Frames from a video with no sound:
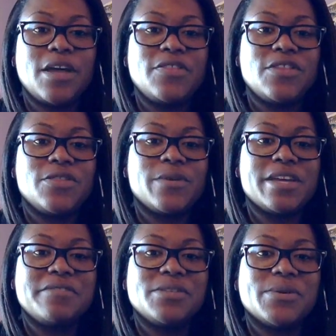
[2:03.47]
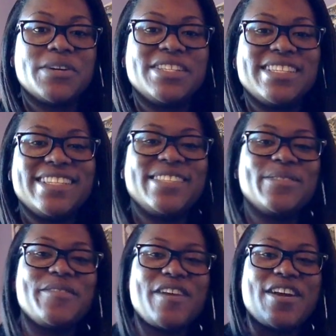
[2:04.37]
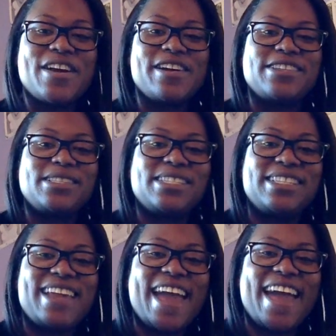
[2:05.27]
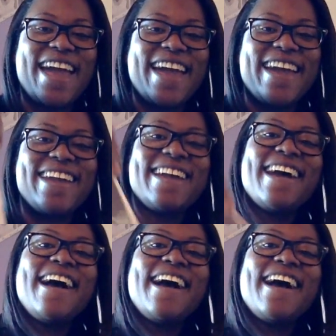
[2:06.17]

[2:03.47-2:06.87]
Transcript: but the Three of Swords is reversed. Yay!